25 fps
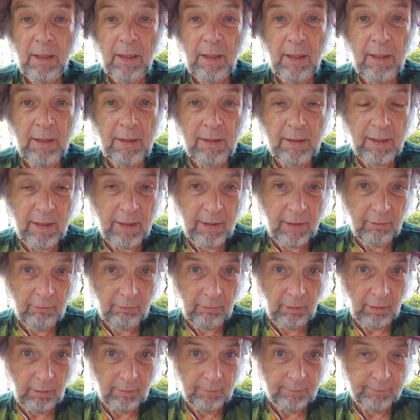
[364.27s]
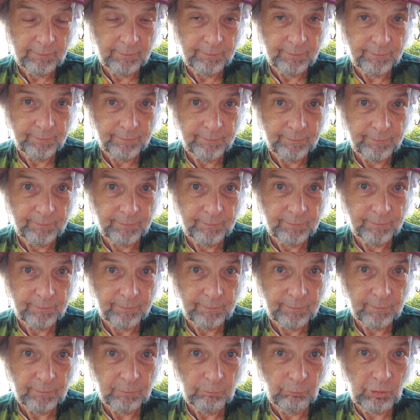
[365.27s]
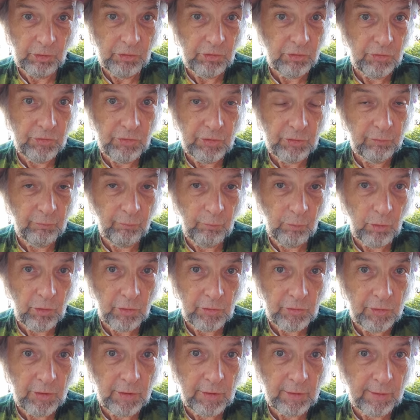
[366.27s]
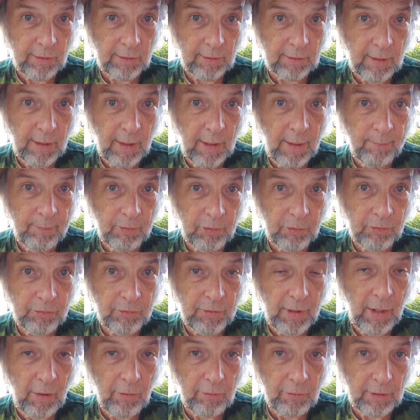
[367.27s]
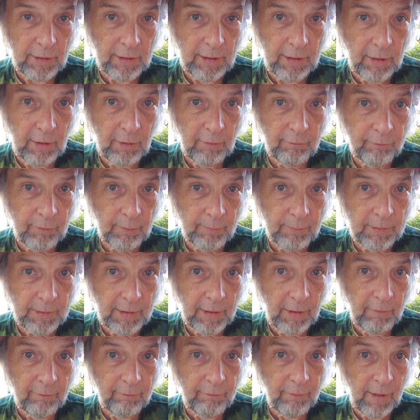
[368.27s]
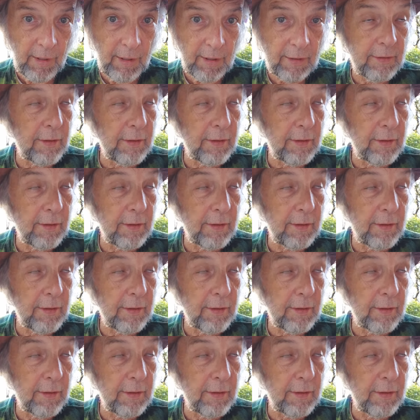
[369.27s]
In Kira, which is just 14 kilometers down the hill from Delphi.